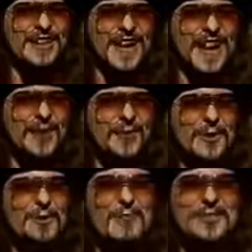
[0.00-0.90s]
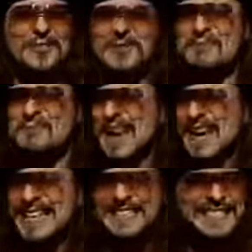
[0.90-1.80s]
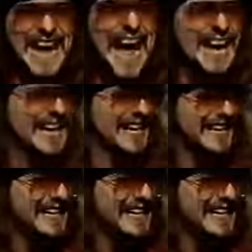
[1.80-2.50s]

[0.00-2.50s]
now with Mr. Mick Jagger.